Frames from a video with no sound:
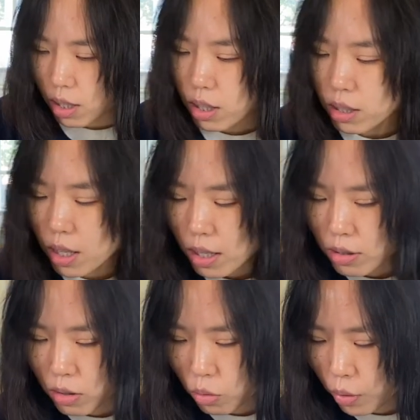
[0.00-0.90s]

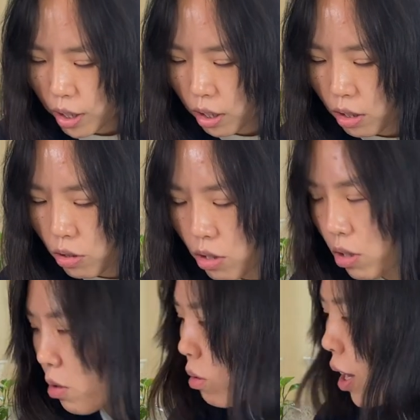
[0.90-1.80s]
Next, we're going to
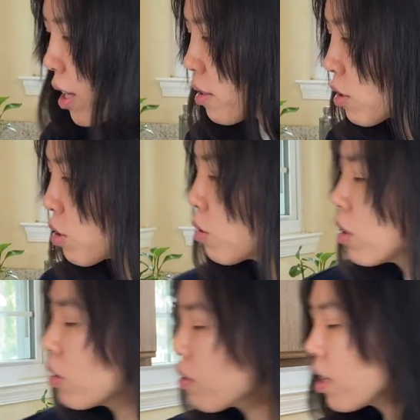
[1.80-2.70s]
do is to
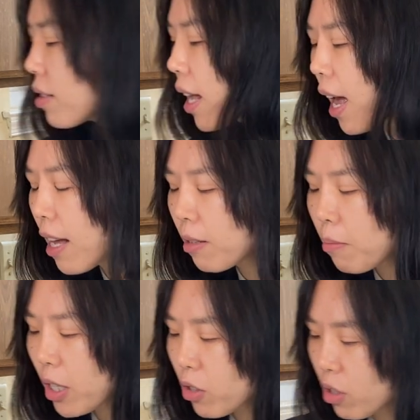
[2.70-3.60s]
use this hand
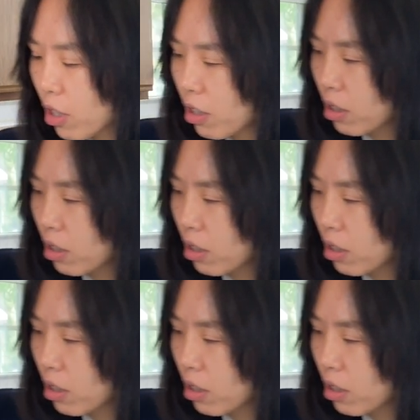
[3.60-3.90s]
mixer